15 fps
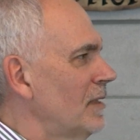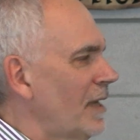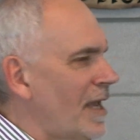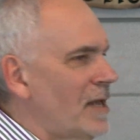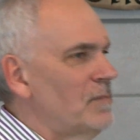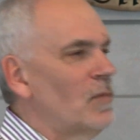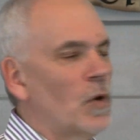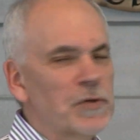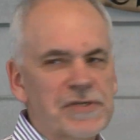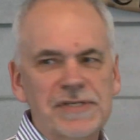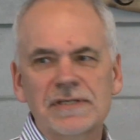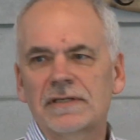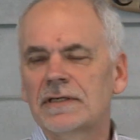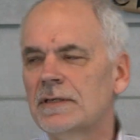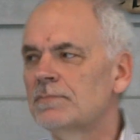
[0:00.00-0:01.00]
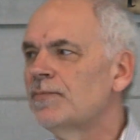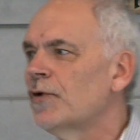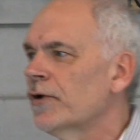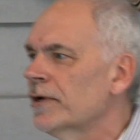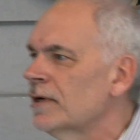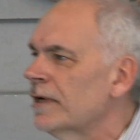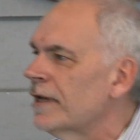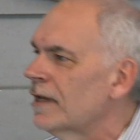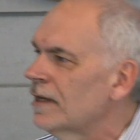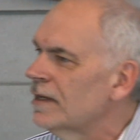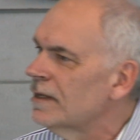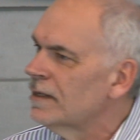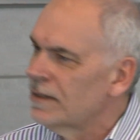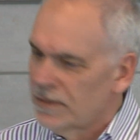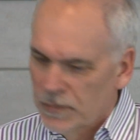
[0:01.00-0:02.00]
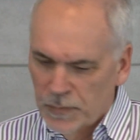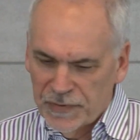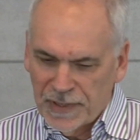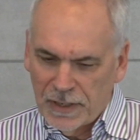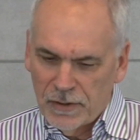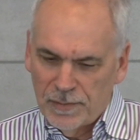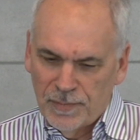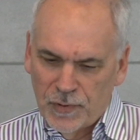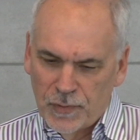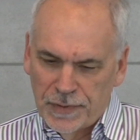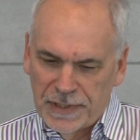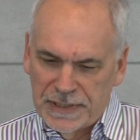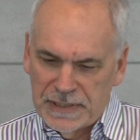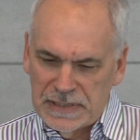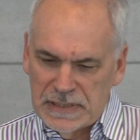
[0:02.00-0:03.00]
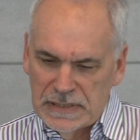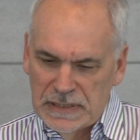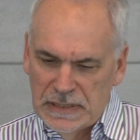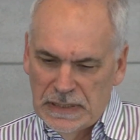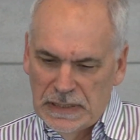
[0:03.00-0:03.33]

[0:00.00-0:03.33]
and most importantly, with our opponents.